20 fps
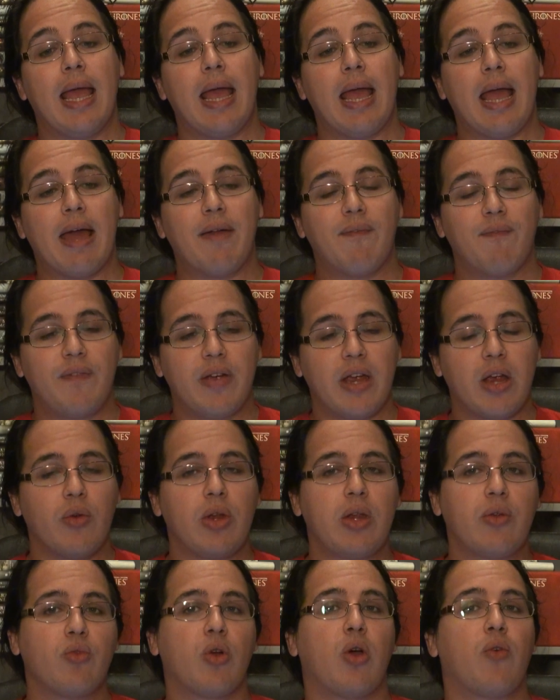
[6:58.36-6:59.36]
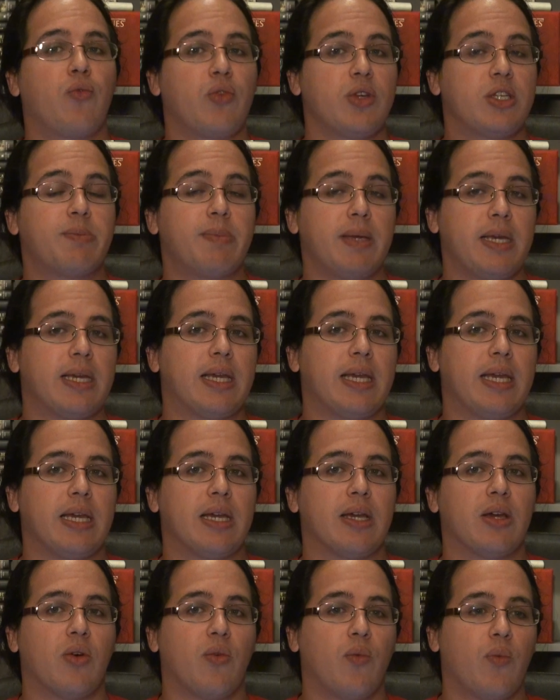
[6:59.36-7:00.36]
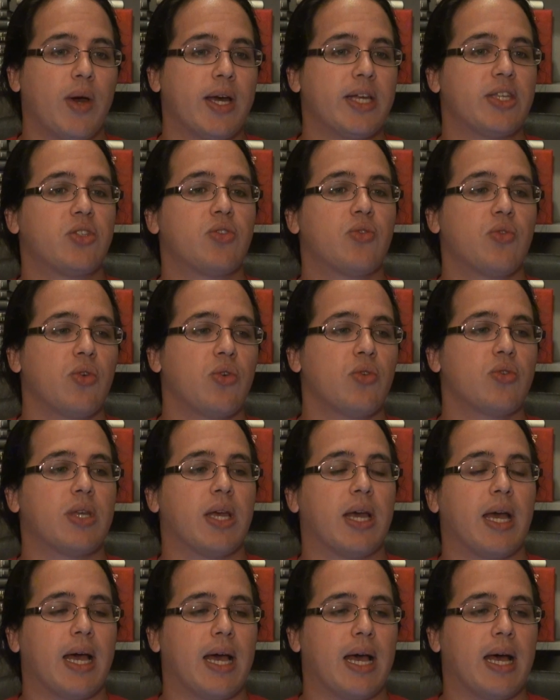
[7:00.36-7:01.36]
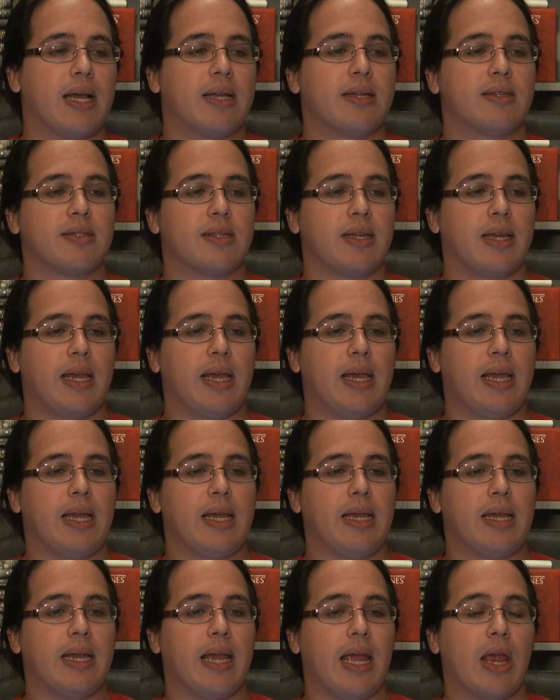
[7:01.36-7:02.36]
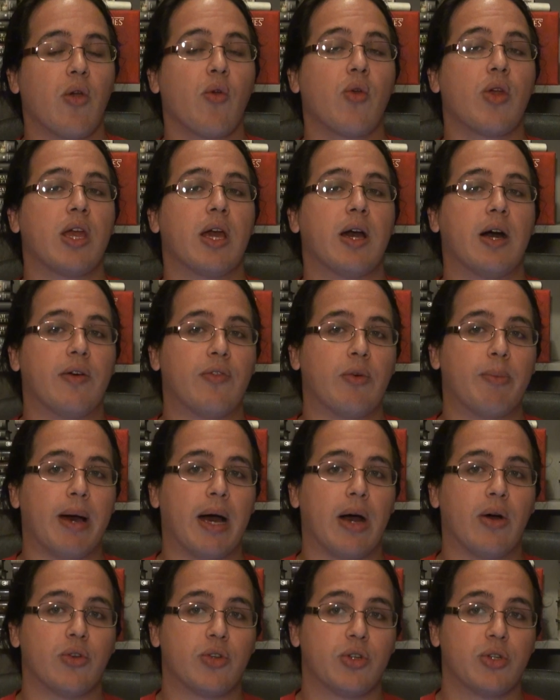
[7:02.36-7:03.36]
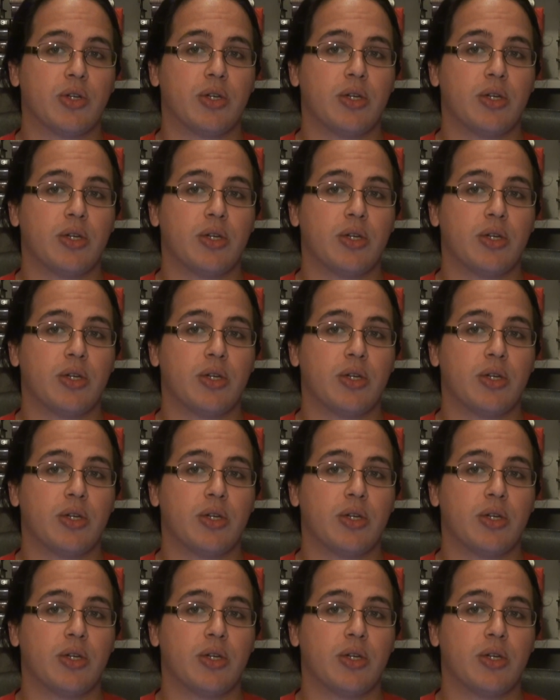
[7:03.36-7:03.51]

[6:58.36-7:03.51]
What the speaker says: And very roughly speaking, Westeros has an area of about